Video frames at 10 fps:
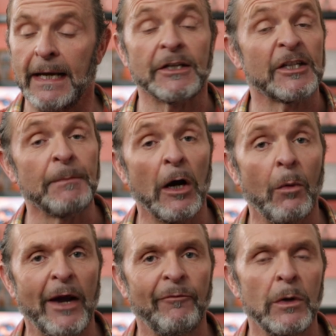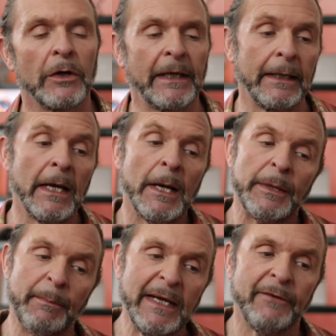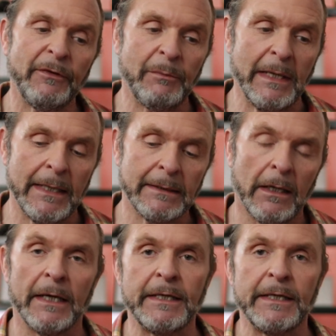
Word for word: It's a smart way of working. The benefit for me is I